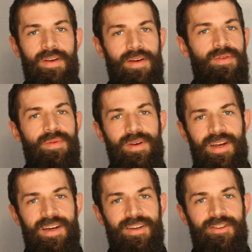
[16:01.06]
that everyone
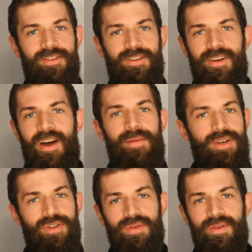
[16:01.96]
has cannot
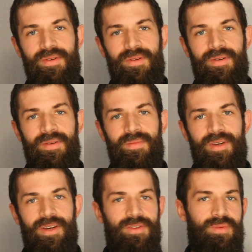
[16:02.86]
be true,
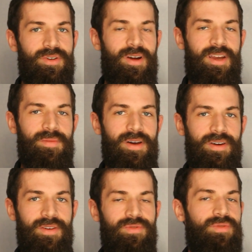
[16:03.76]
because we're talking
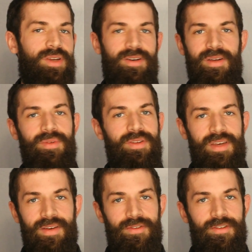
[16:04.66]
about conflicting
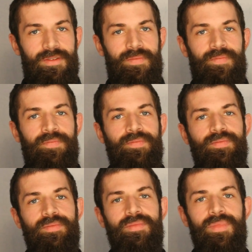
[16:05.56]
beliefs.
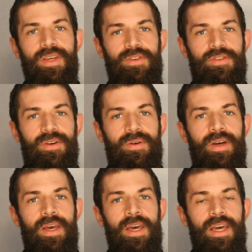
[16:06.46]
And so
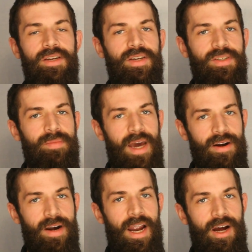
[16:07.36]
it doesn't
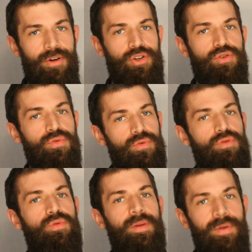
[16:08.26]
matter how
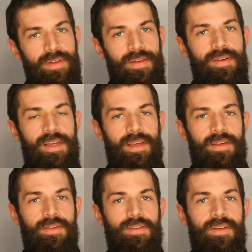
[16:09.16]
true we believe it
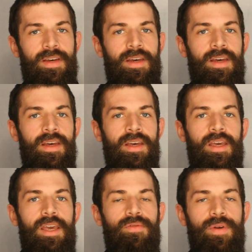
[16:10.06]
is.
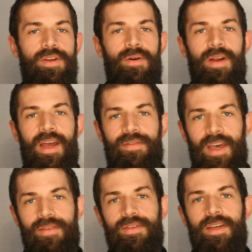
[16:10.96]
If we don't have
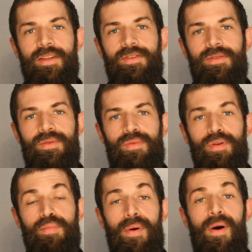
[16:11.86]
evidence,
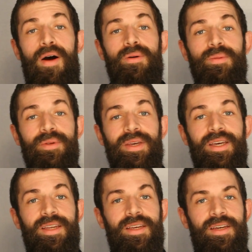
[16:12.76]
we're probably
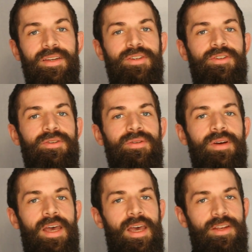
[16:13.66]
getting into
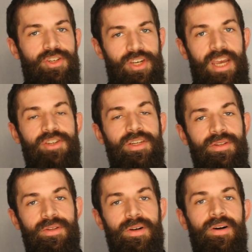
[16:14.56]
changing
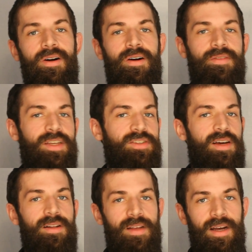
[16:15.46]
the law. That's
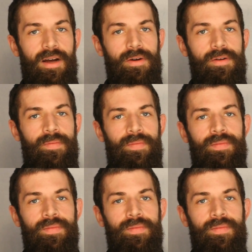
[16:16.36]
not allowed.